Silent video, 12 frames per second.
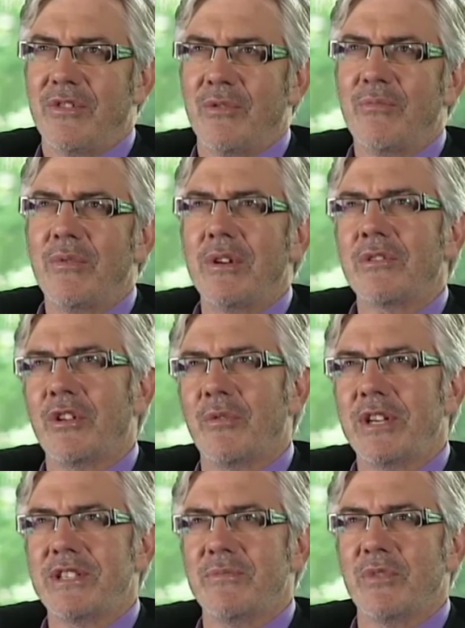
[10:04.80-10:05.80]
the, look, the
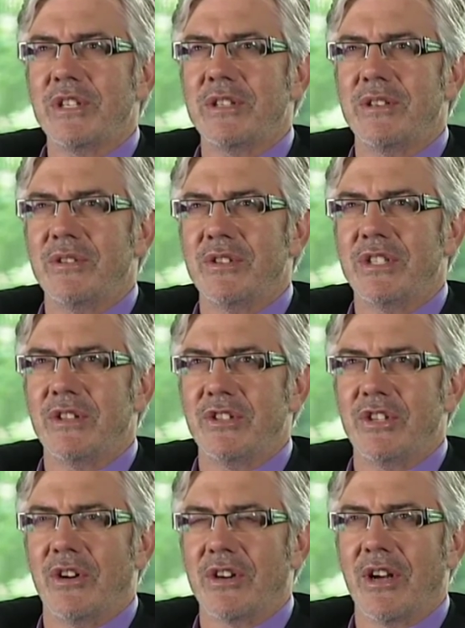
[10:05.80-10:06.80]
reason we did the
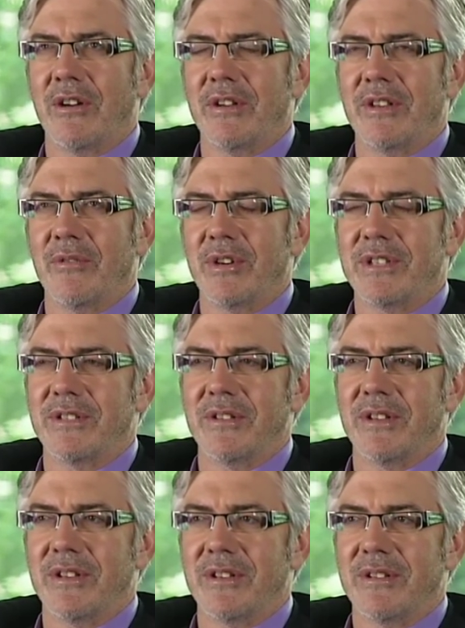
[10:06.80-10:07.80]
doco and the
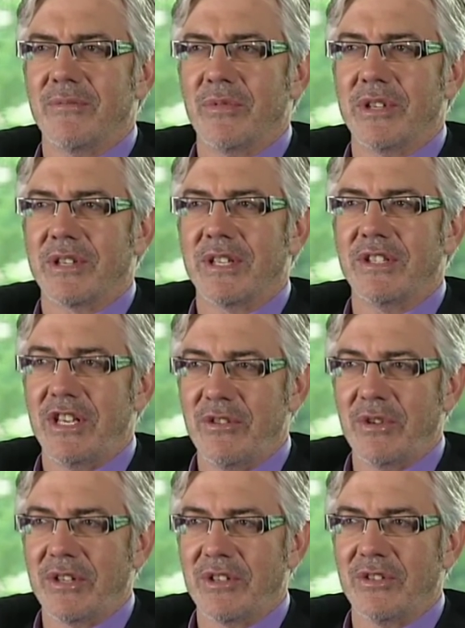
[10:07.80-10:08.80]
reason that we're
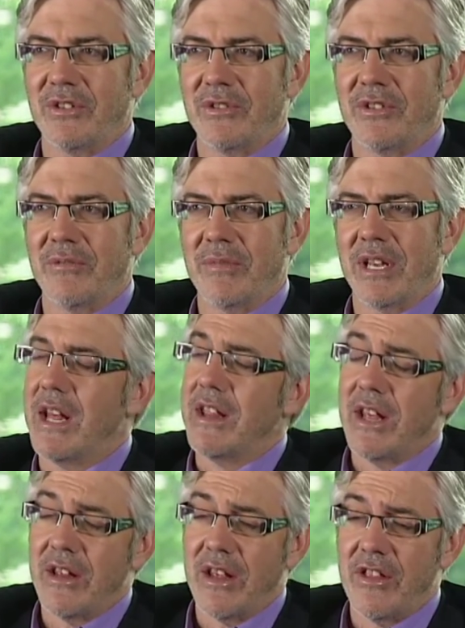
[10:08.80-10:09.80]
continuing to do them, and, and,
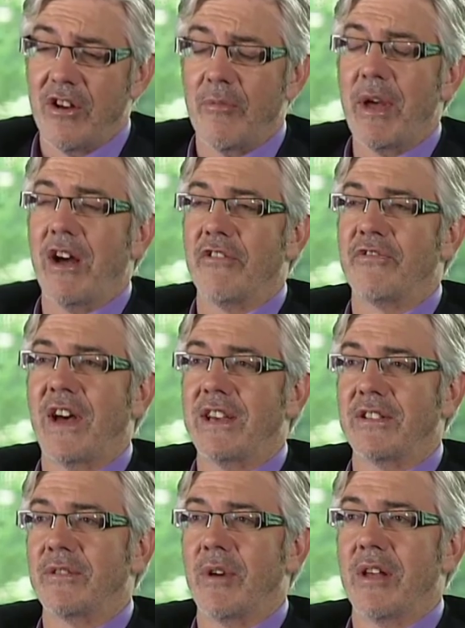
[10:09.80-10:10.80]
they're, and they're about
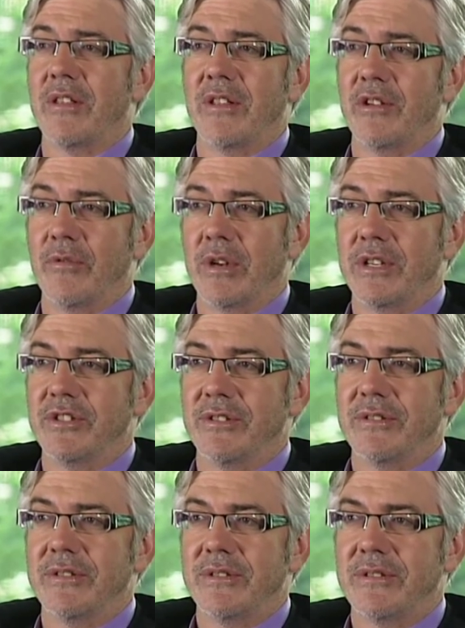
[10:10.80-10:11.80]
faith rather than
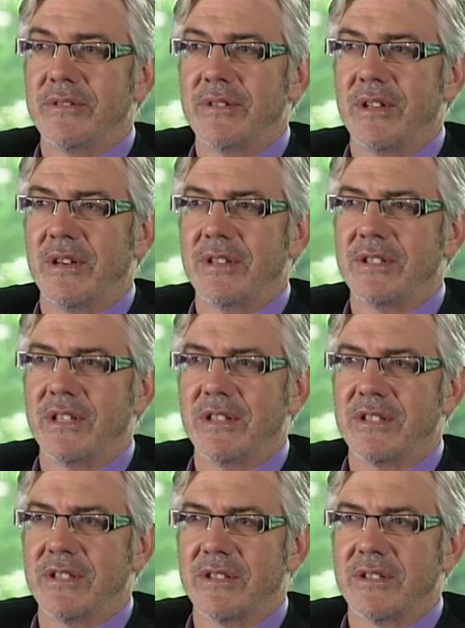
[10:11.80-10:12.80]
religion. And I see
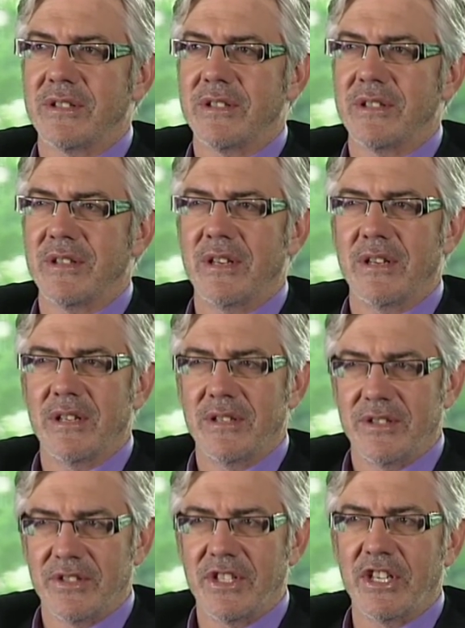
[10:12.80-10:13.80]
there's a
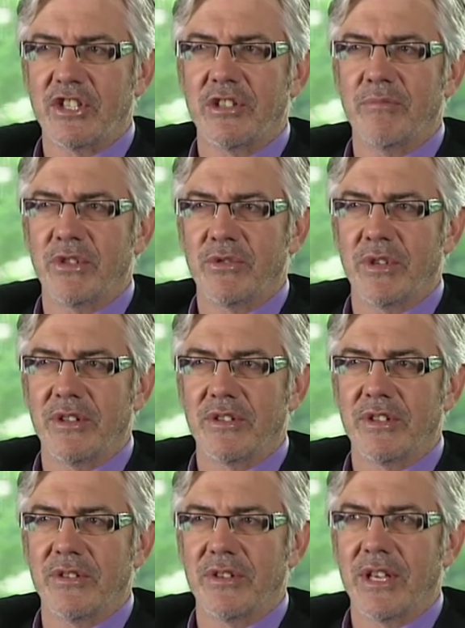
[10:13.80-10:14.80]
distinction between the two,